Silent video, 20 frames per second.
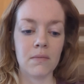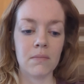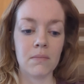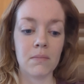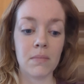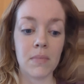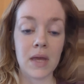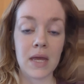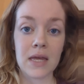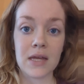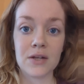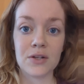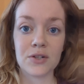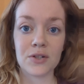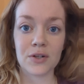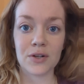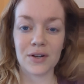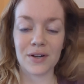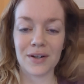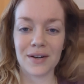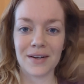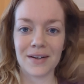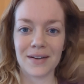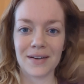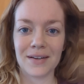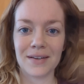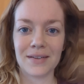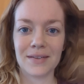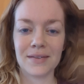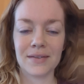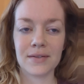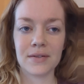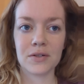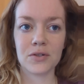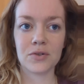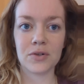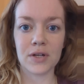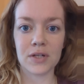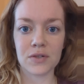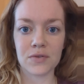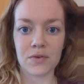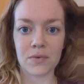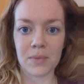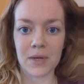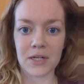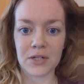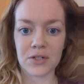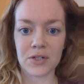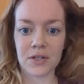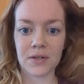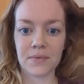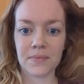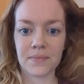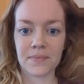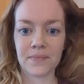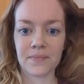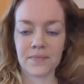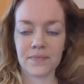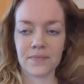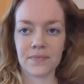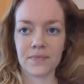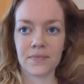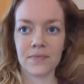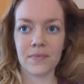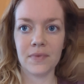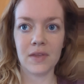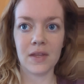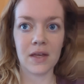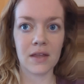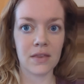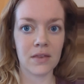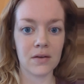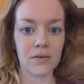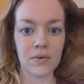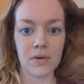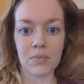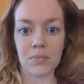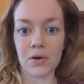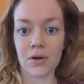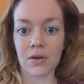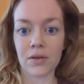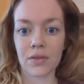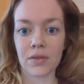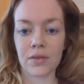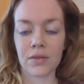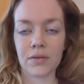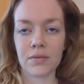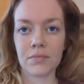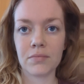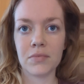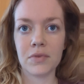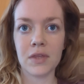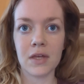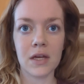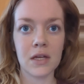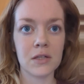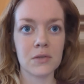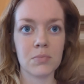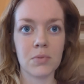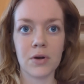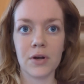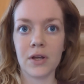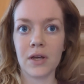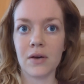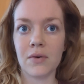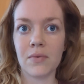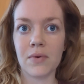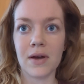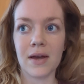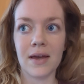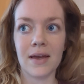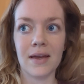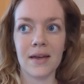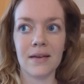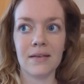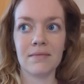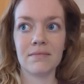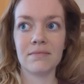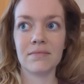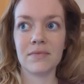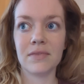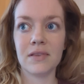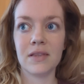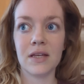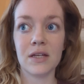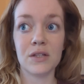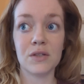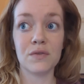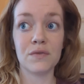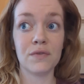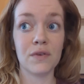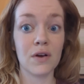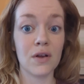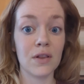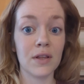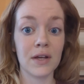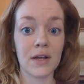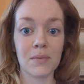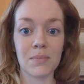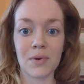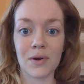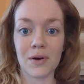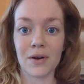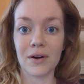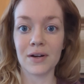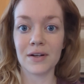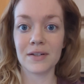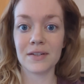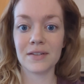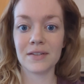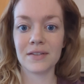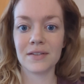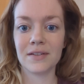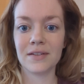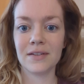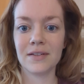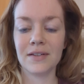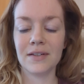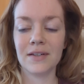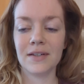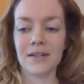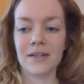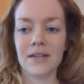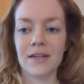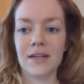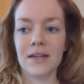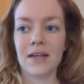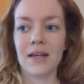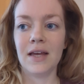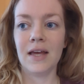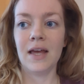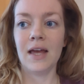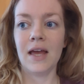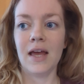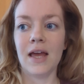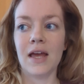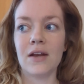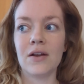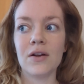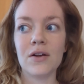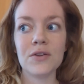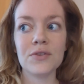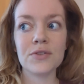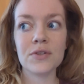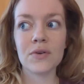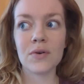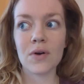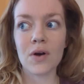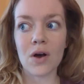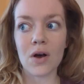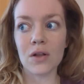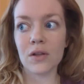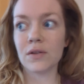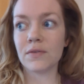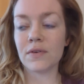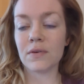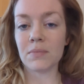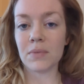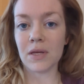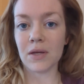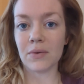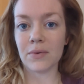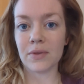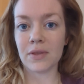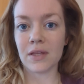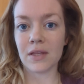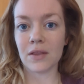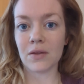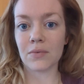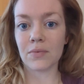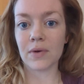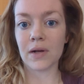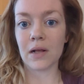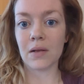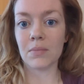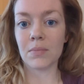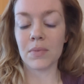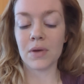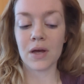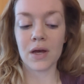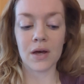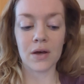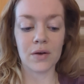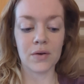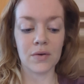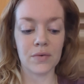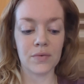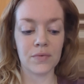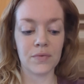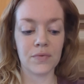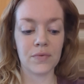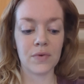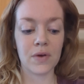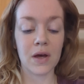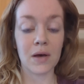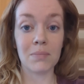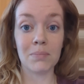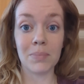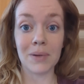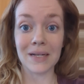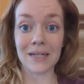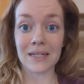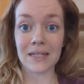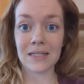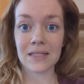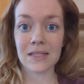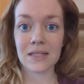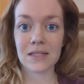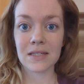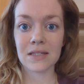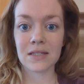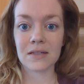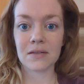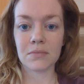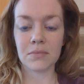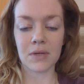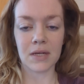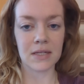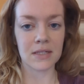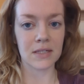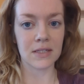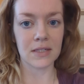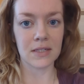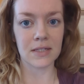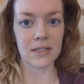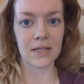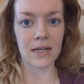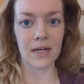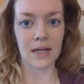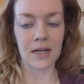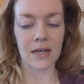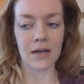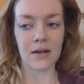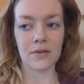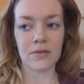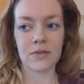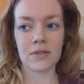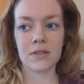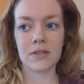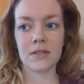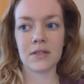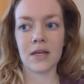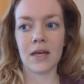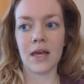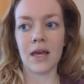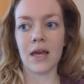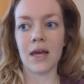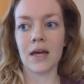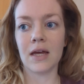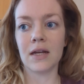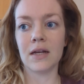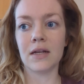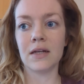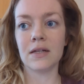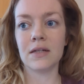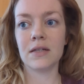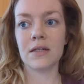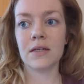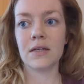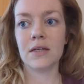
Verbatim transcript: major transformation, death and rebirth, things burning away, things falling apart, and also all of it being within the realm of abundance, because this is second house, and